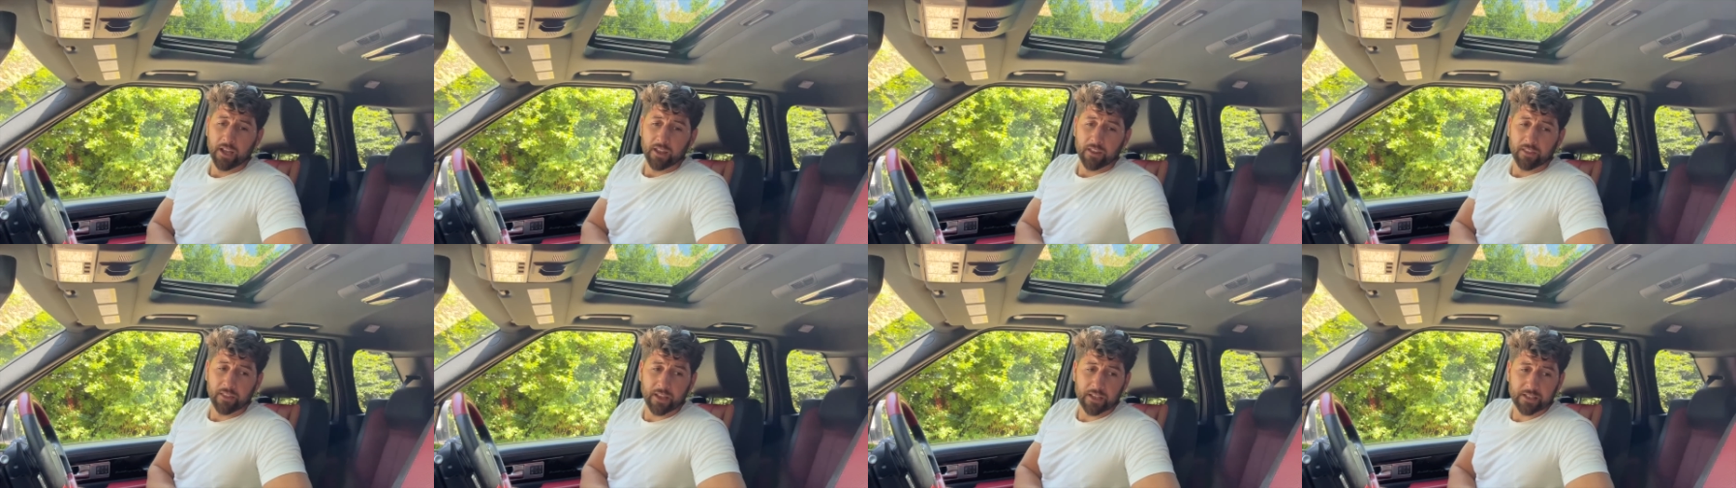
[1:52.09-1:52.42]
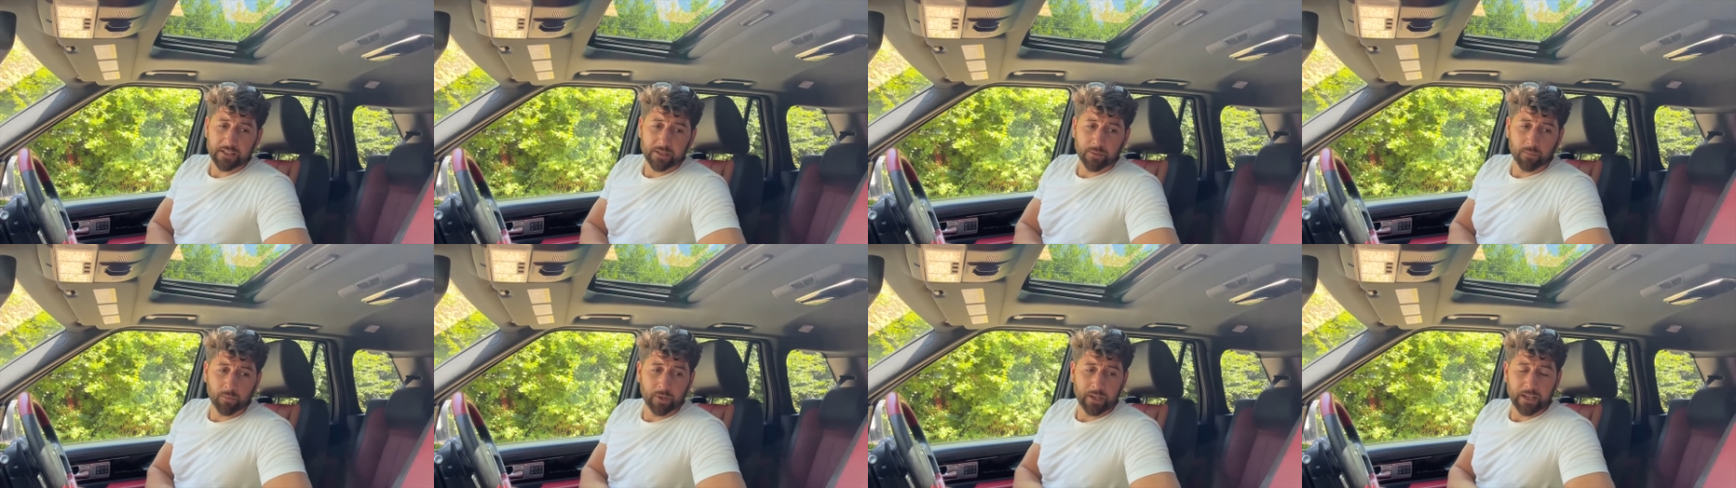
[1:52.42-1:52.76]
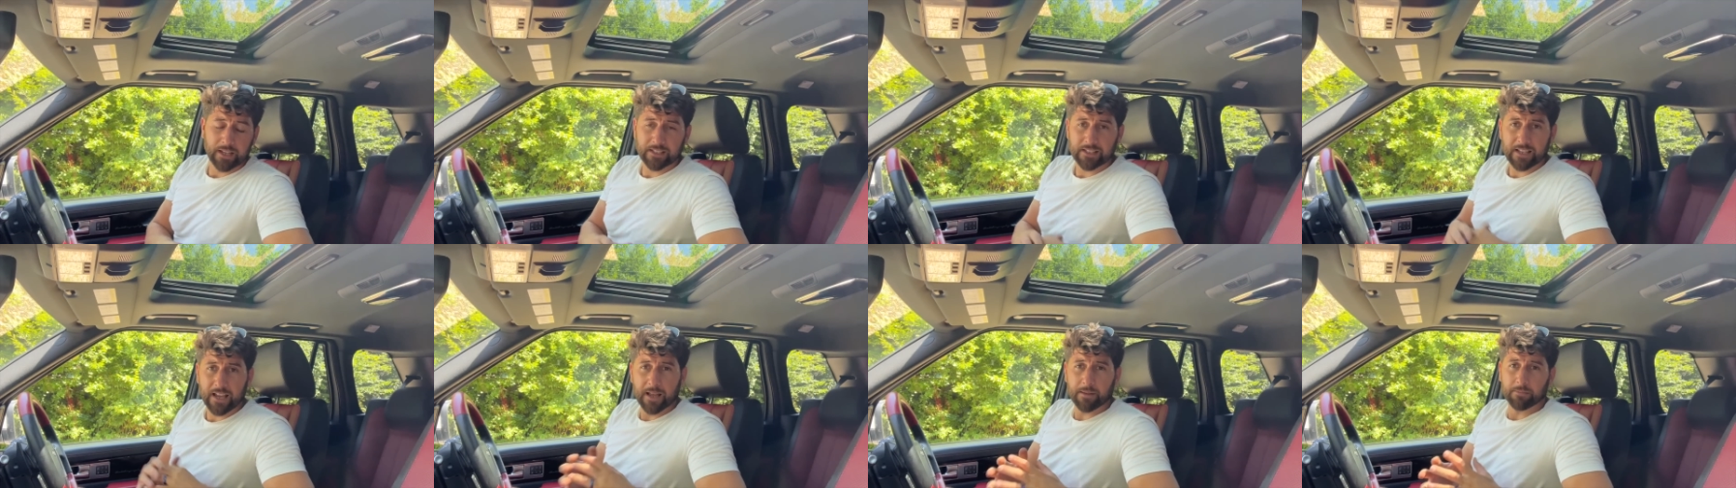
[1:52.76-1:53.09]
that someone
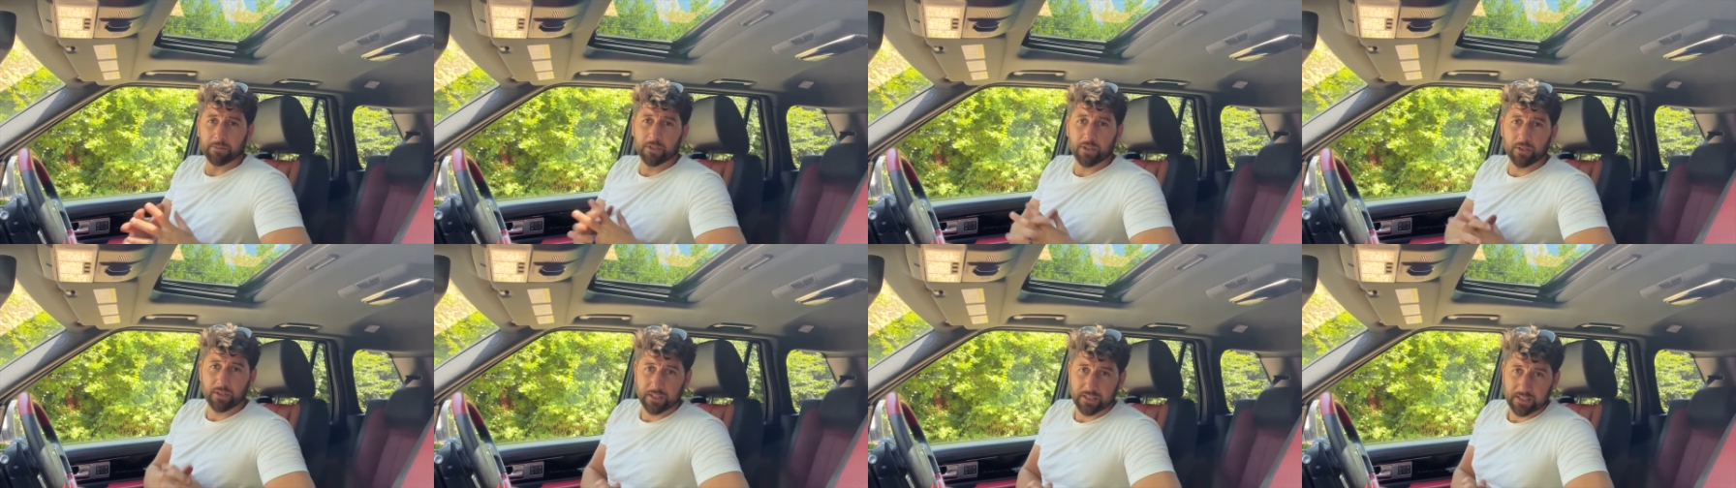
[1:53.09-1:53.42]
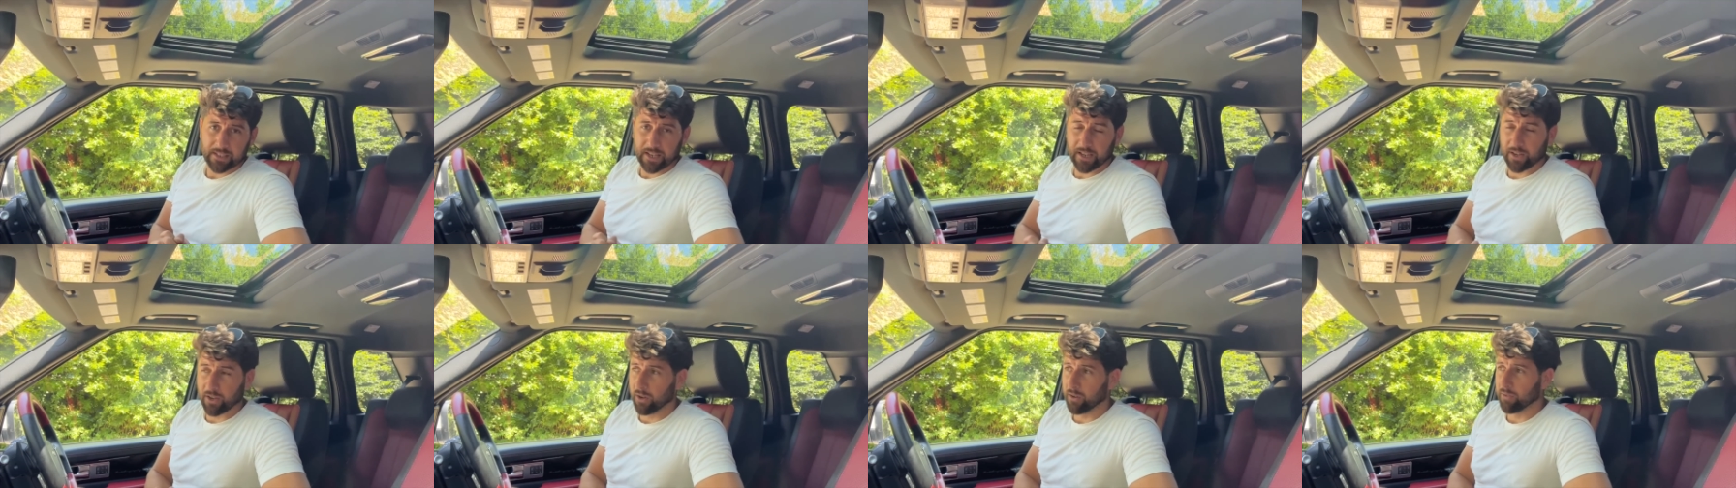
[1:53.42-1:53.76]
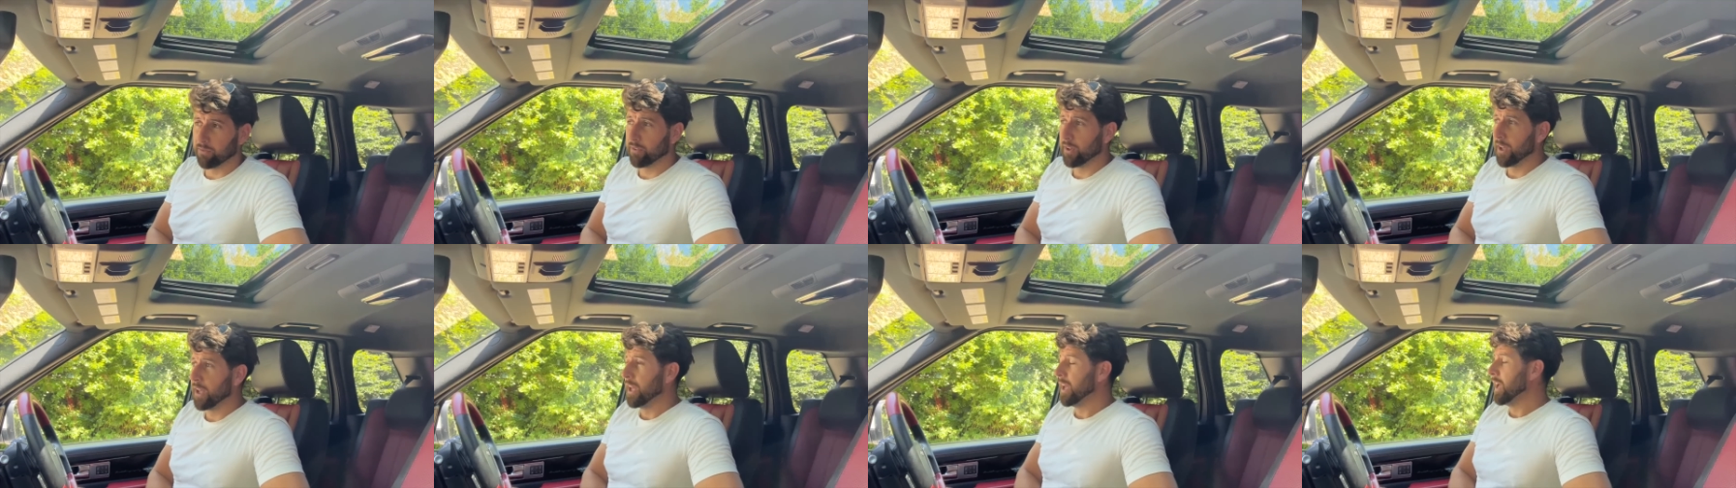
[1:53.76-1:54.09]
is absolutely sick of,